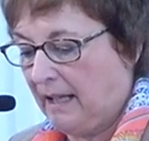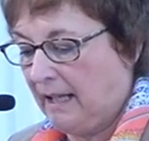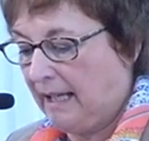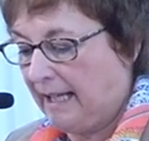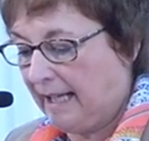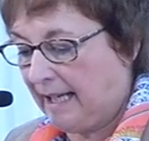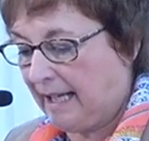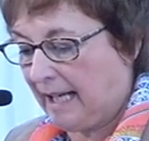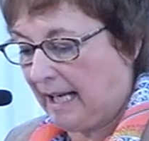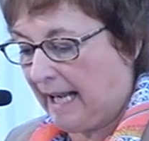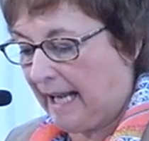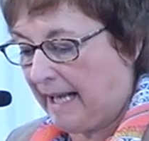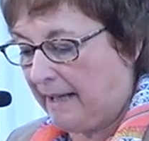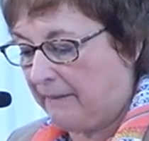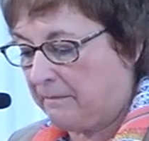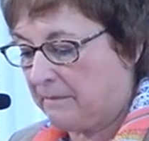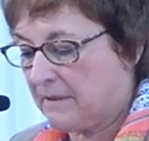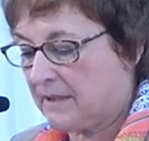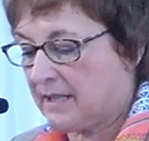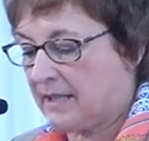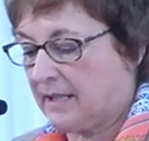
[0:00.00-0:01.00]
He
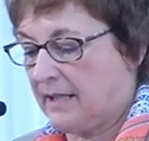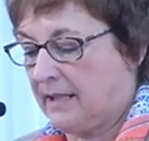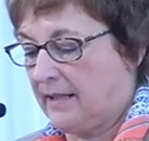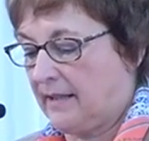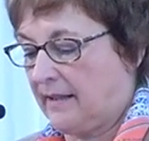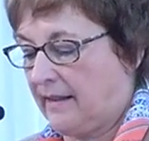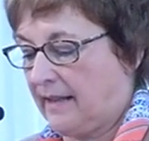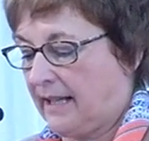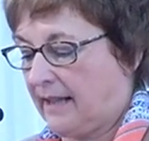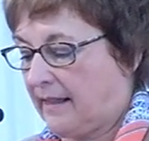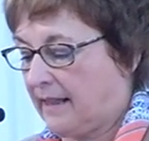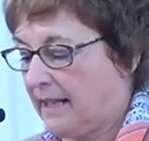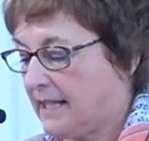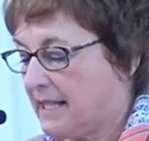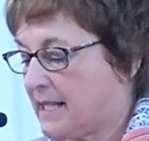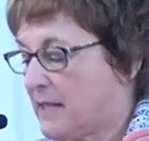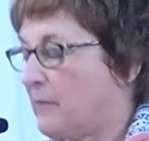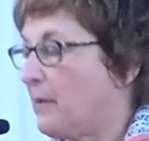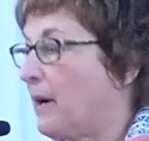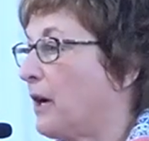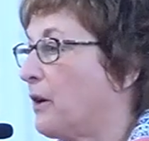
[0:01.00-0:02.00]
claimed that
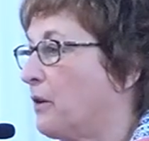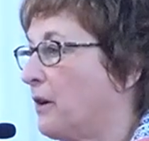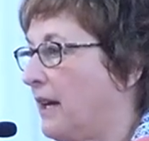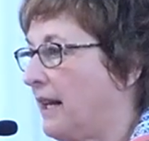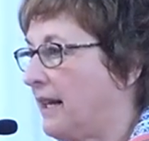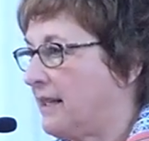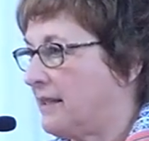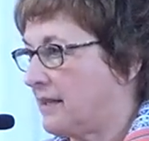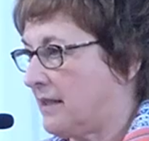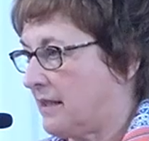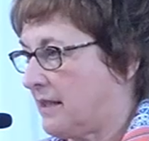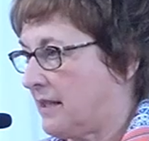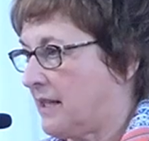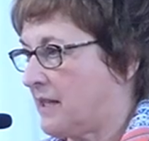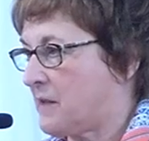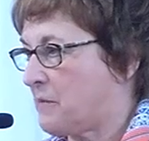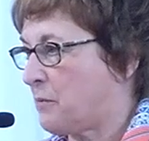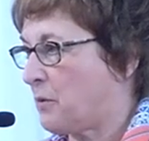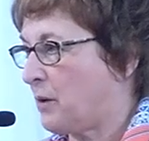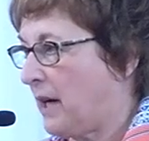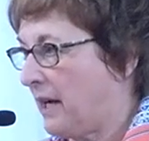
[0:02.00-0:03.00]
this violated
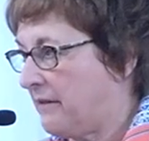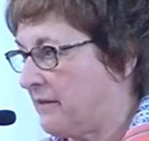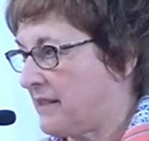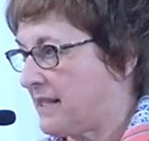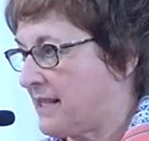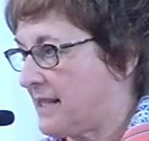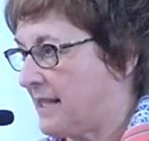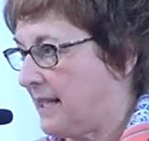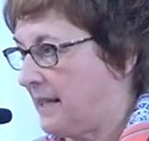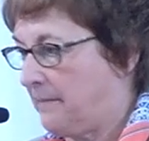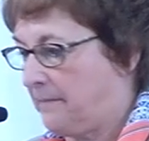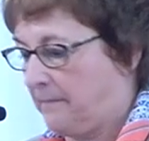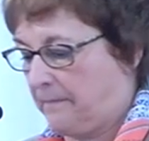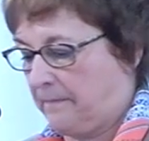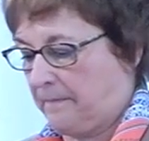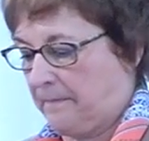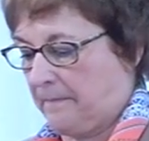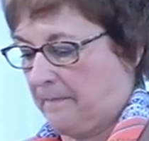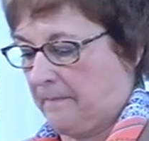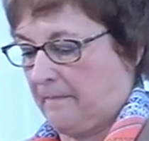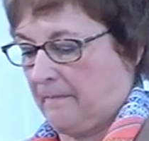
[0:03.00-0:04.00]
his privacy.
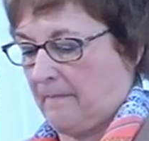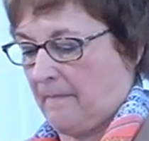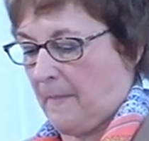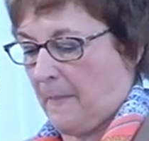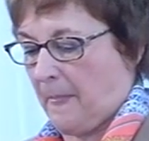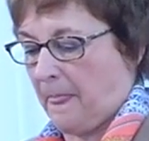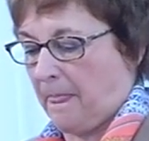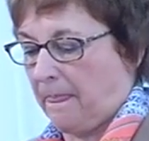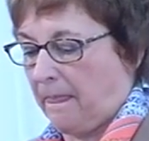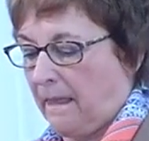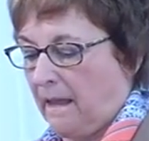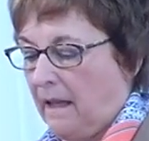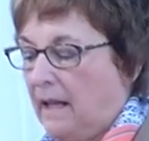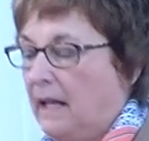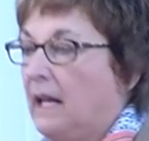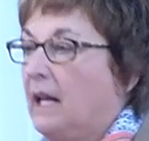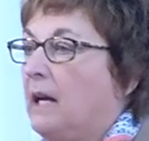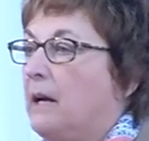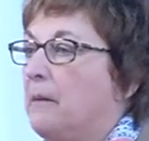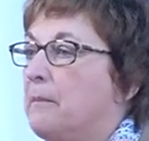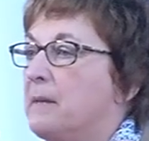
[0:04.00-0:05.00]

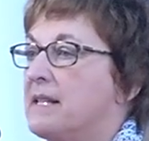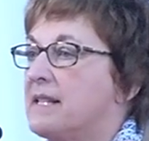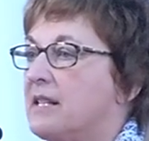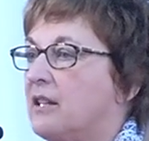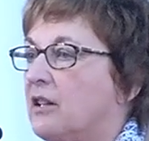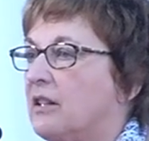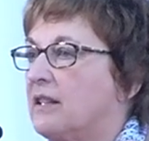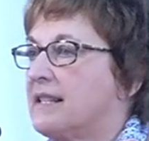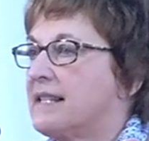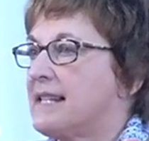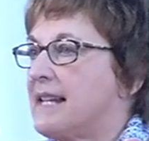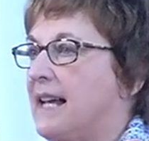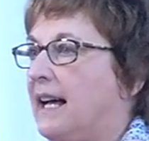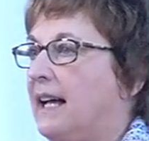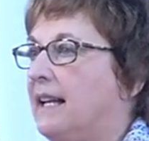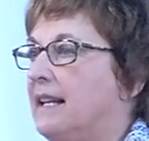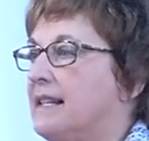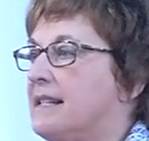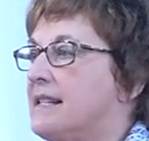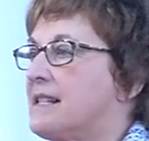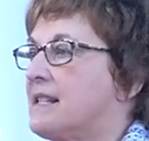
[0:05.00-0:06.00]
Mr.
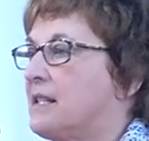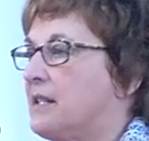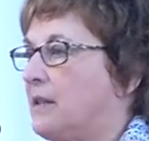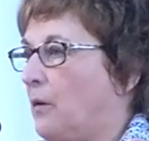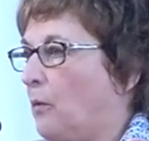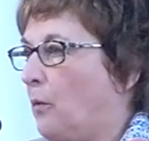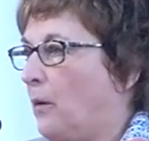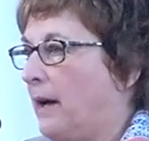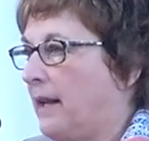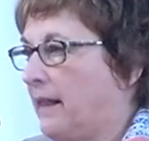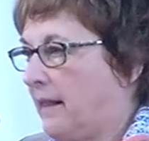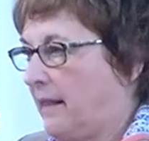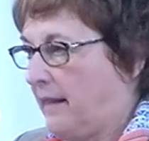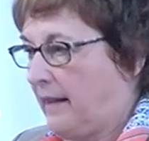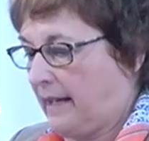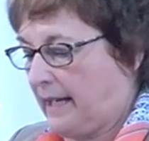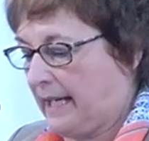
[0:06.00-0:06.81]
Gonzalez won the